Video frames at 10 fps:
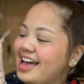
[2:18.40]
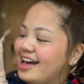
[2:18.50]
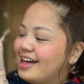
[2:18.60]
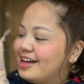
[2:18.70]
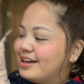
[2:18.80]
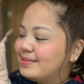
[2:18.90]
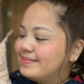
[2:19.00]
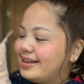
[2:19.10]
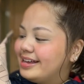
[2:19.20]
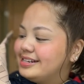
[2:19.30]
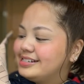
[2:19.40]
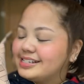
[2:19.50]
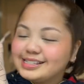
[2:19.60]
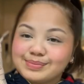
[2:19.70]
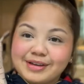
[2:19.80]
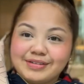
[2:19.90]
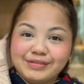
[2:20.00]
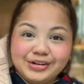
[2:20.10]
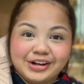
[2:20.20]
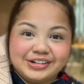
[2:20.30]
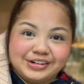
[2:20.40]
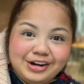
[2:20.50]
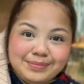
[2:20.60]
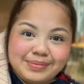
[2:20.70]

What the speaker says: And it's my favorite color,